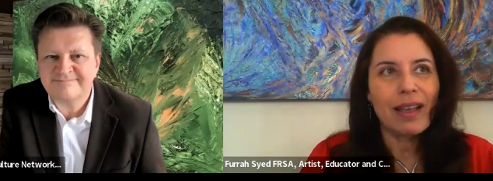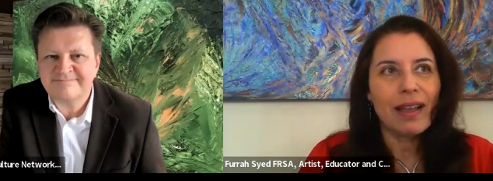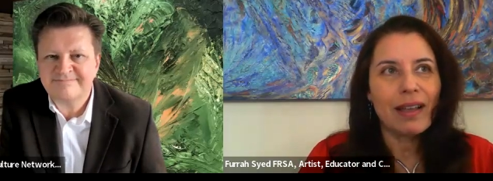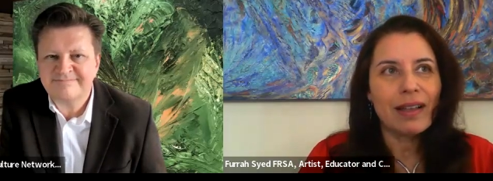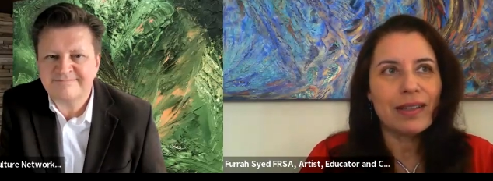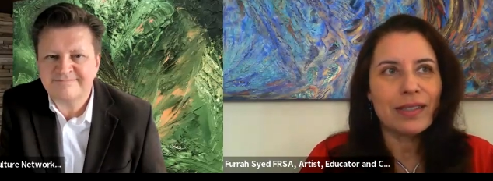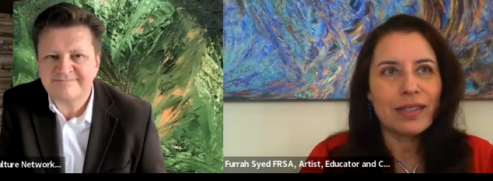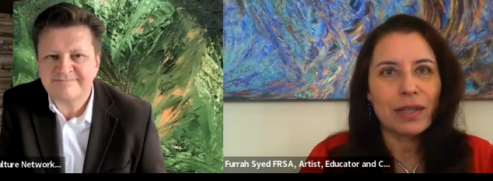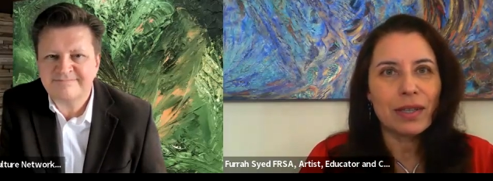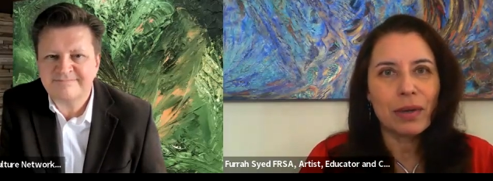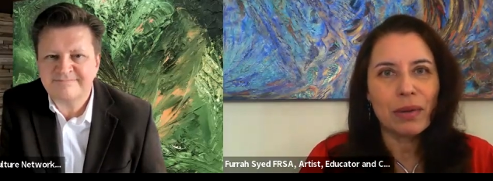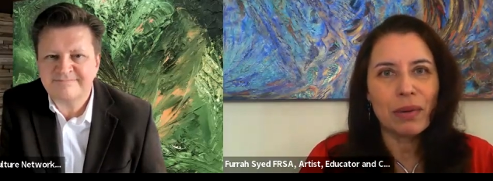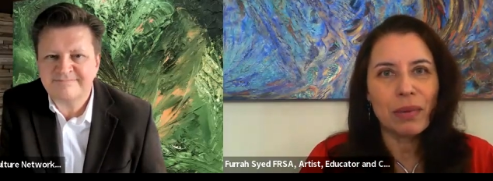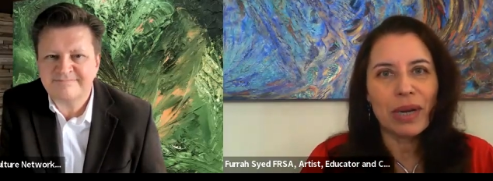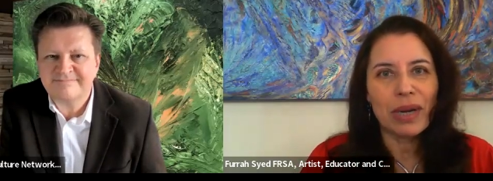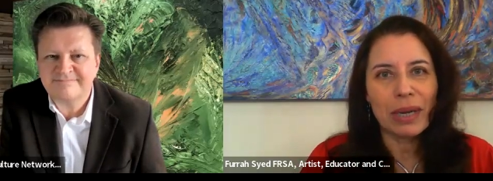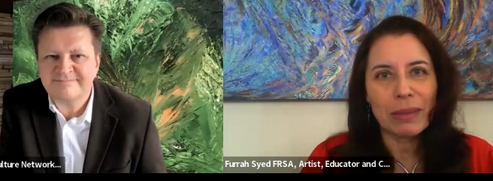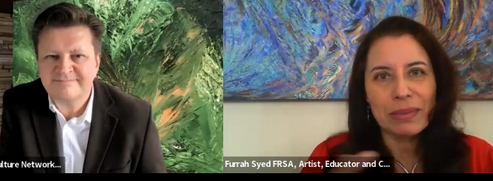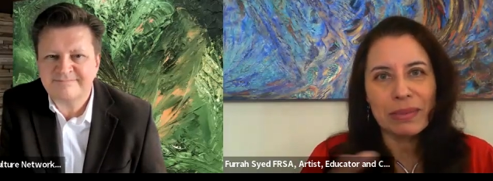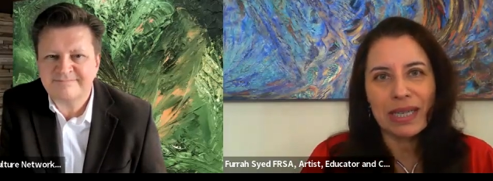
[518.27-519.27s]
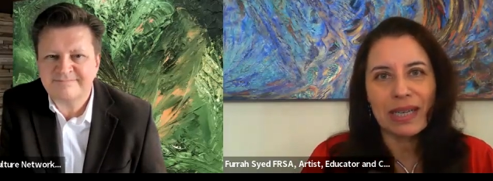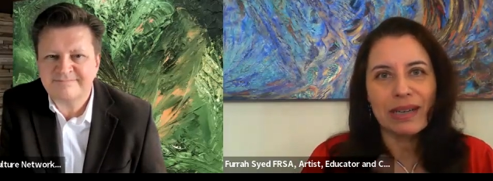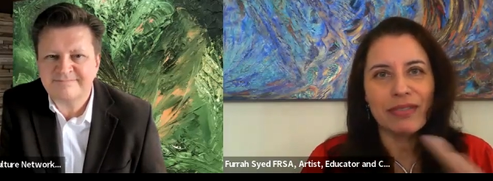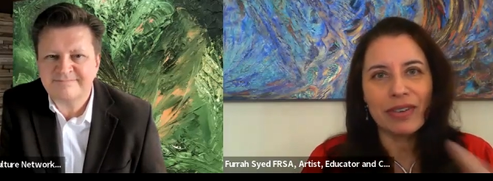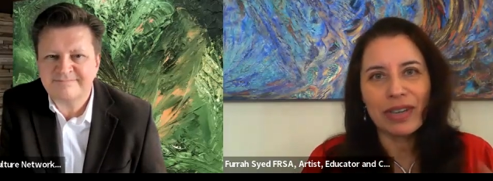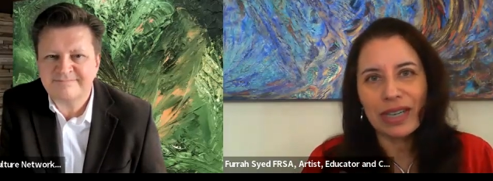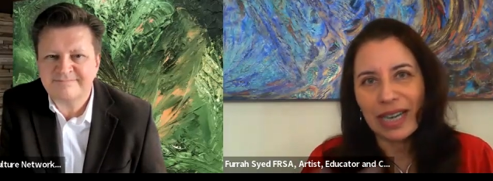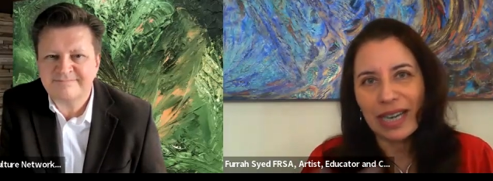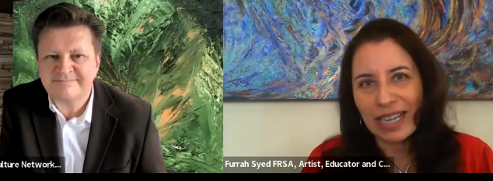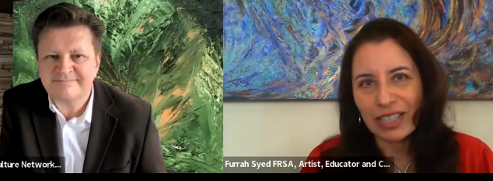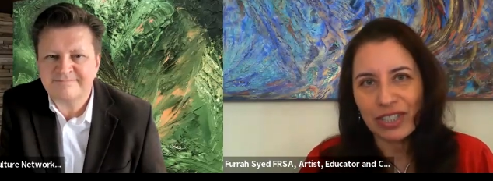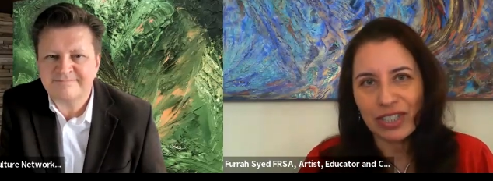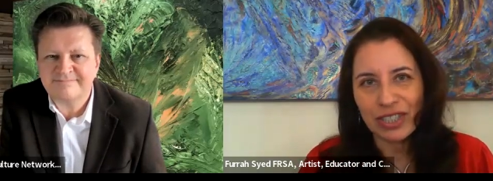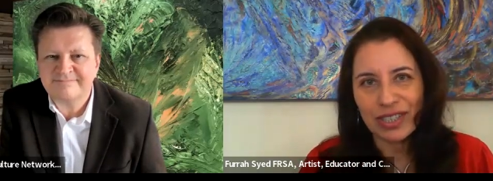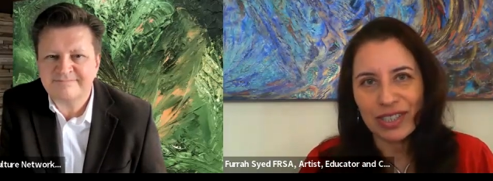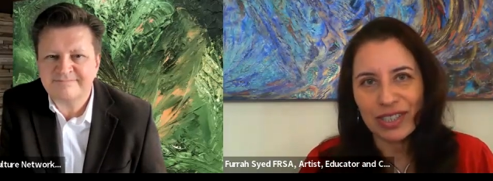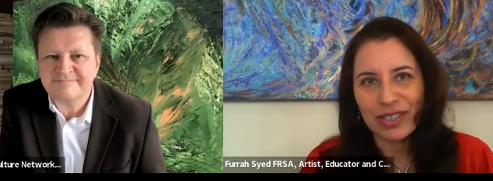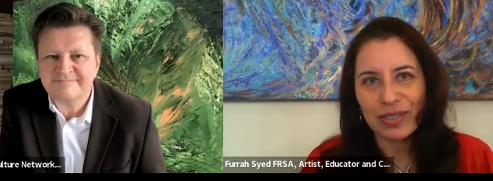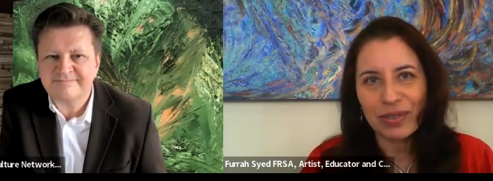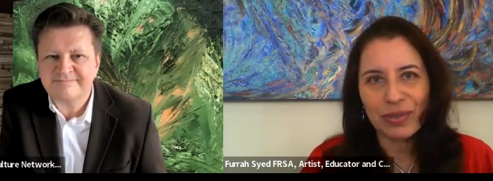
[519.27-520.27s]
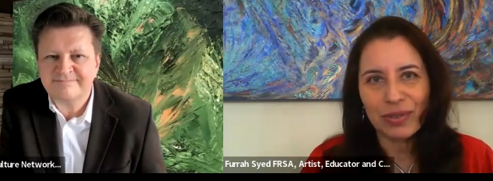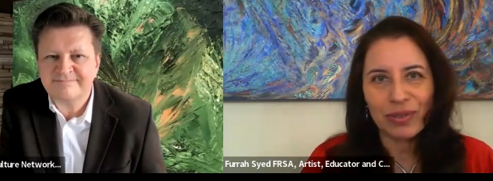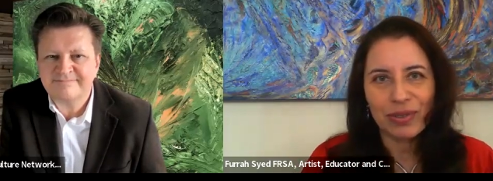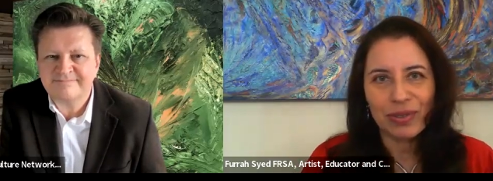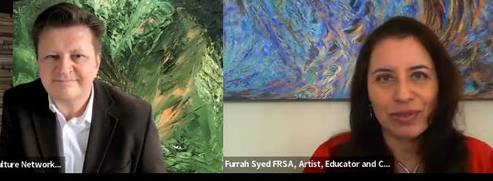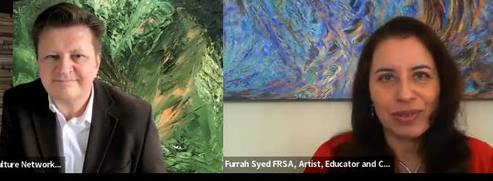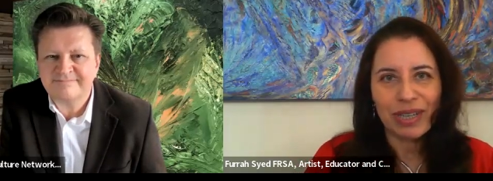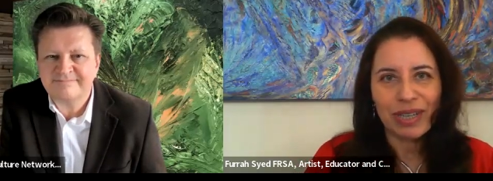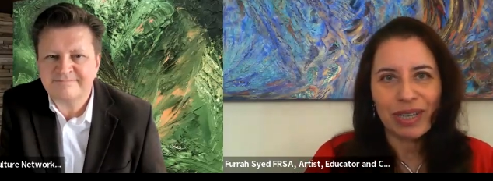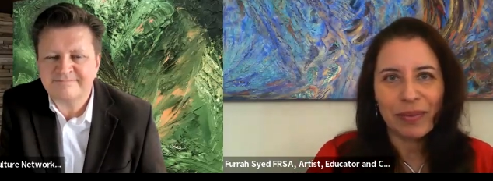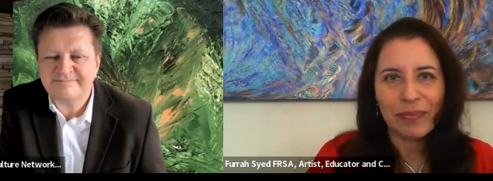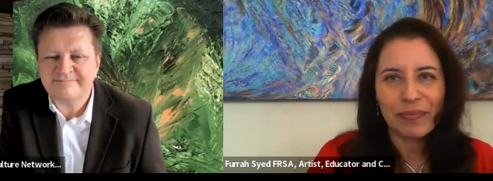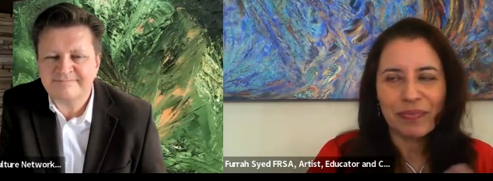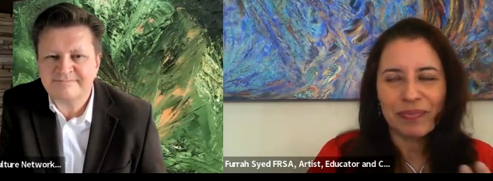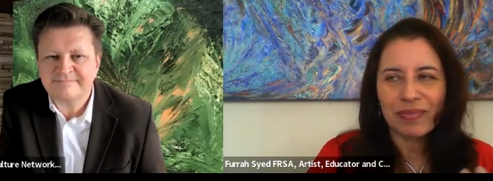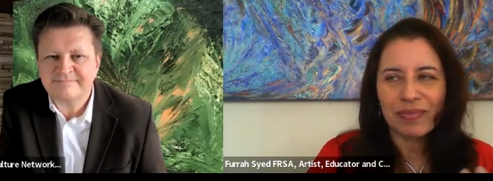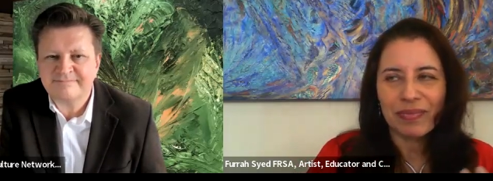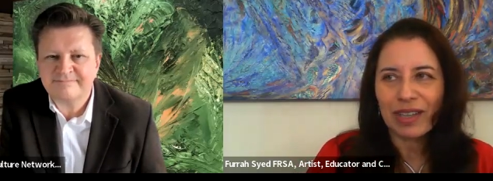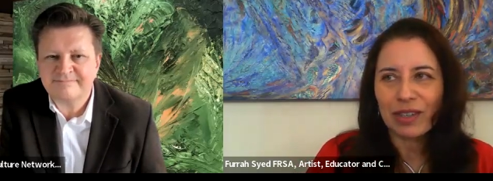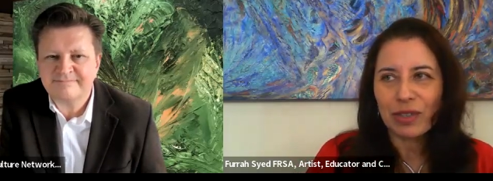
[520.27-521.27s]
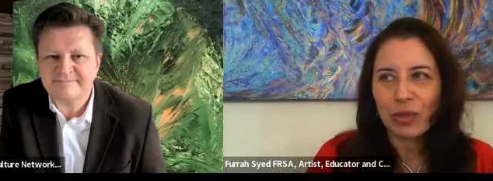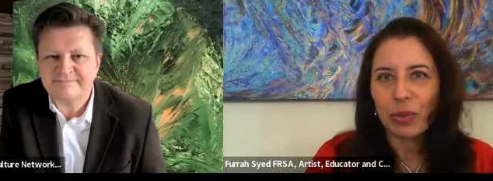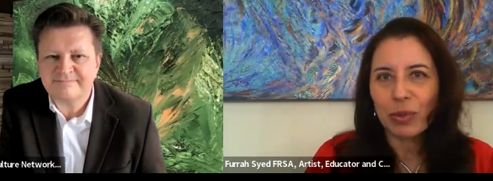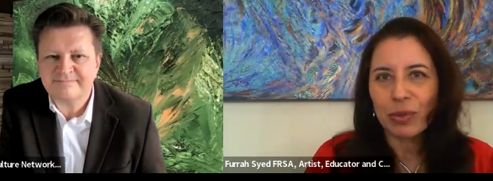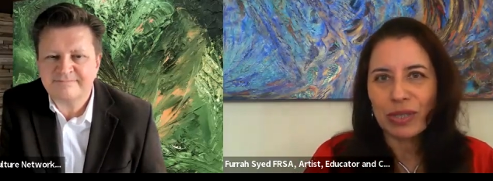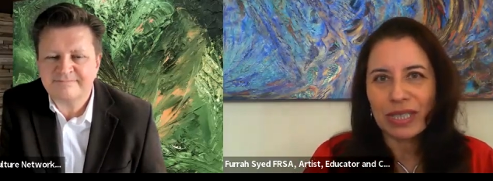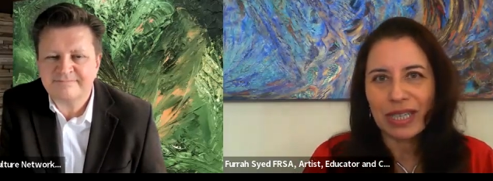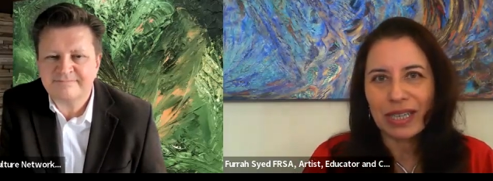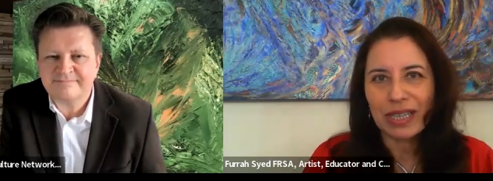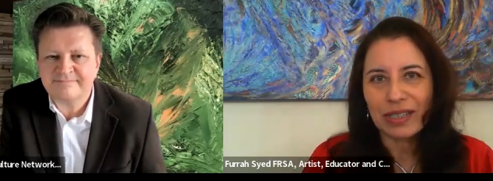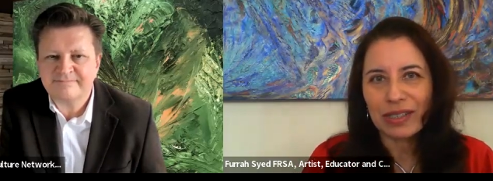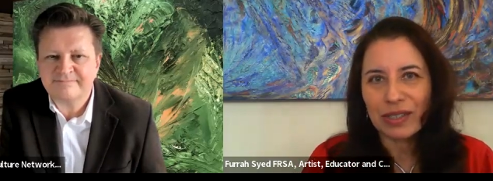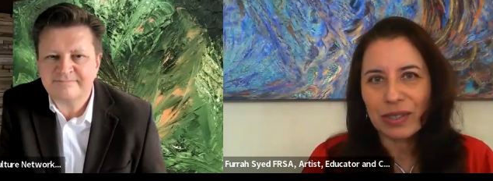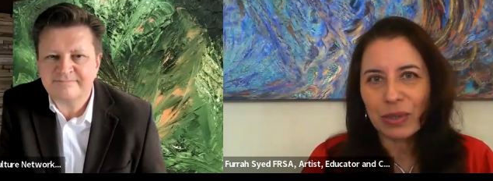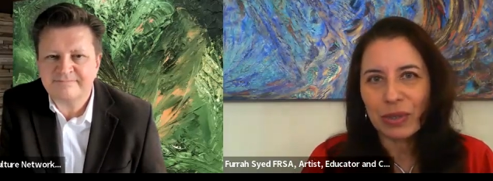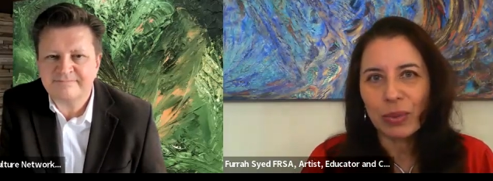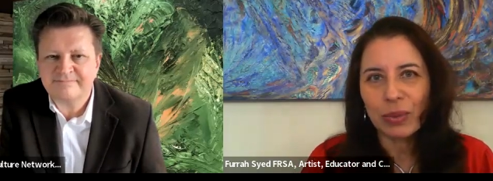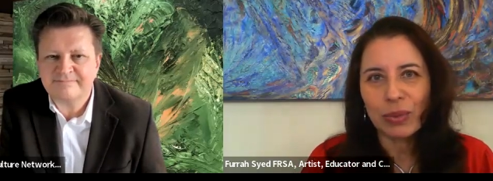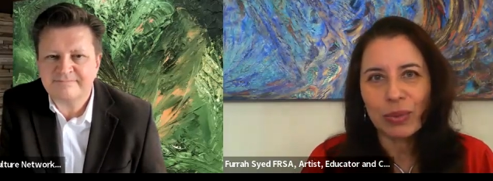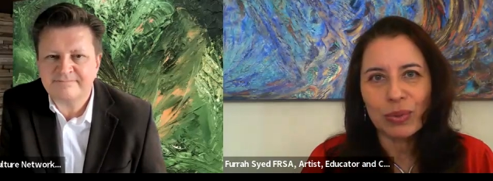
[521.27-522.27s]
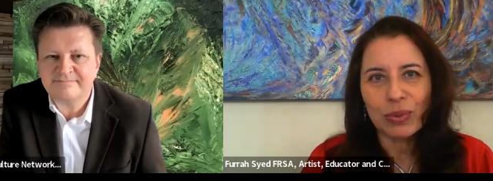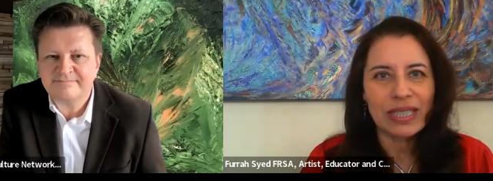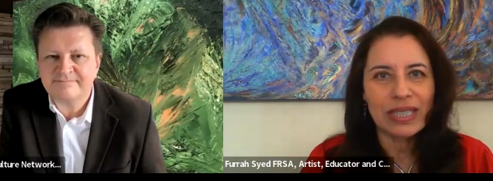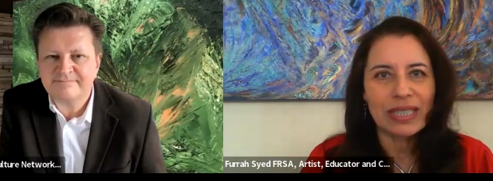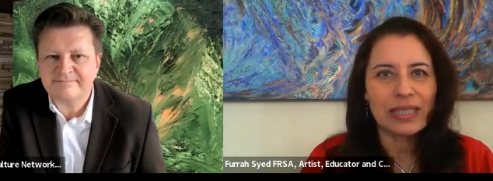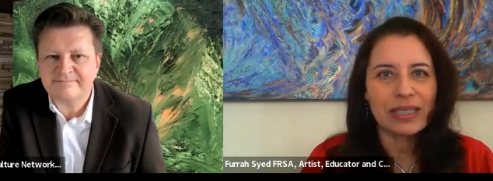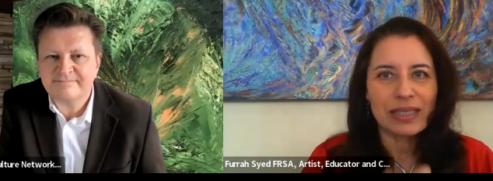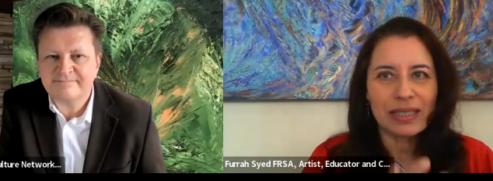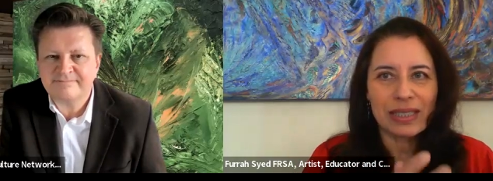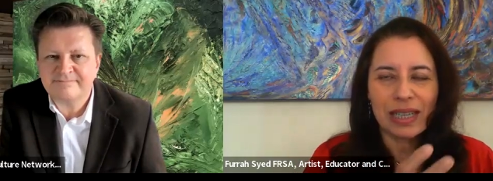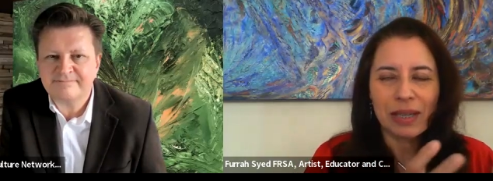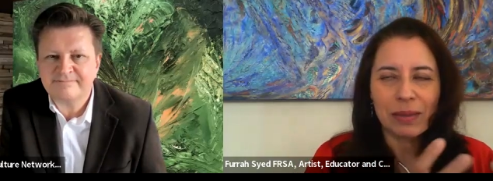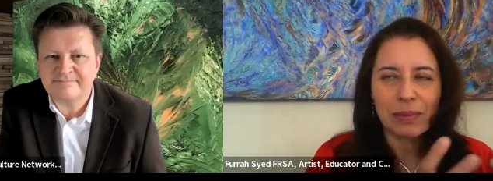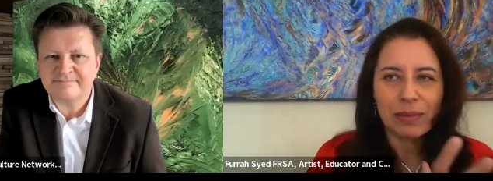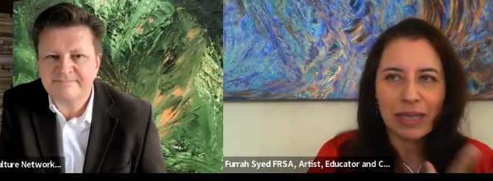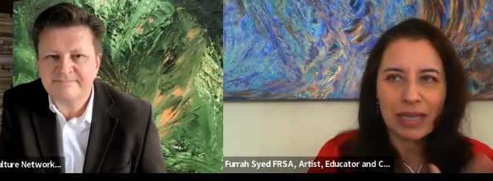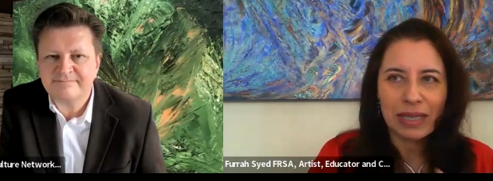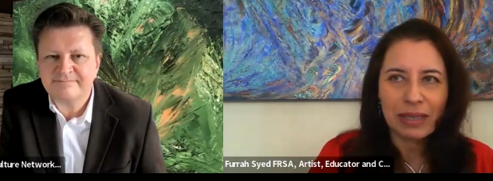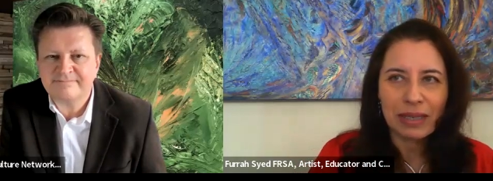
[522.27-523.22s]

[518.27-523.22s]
Speaker 1: And so when I'm delivering lectures or talks in schools and